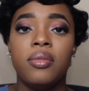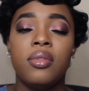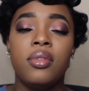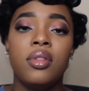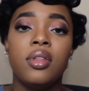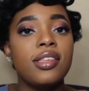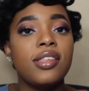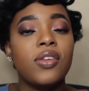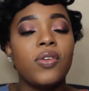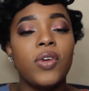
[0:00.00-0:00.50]

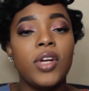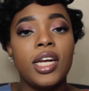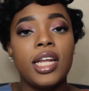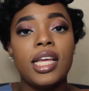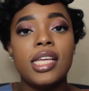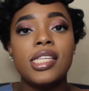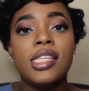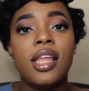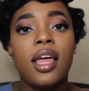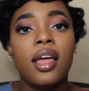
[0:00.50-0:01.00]
So the
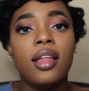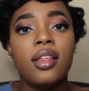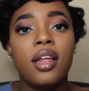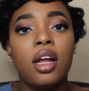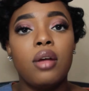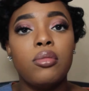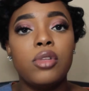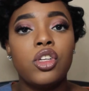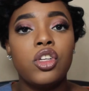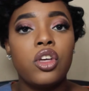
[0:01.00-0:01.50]
next thing that I'm
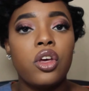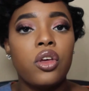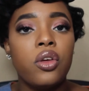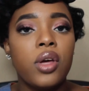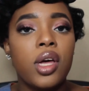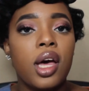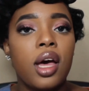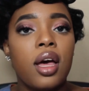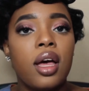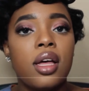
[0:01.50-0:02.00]
going to show you
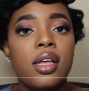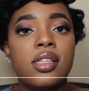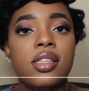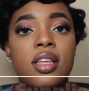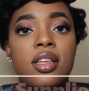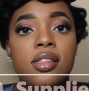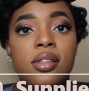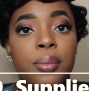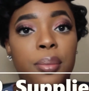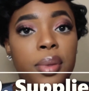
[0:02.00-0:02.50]
guys
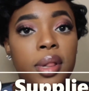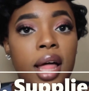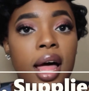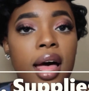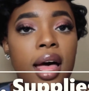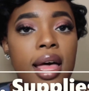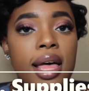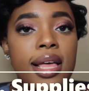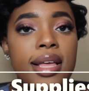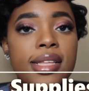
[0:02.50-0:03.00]
is
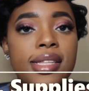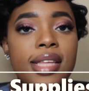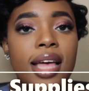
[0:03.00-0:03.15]
supplies.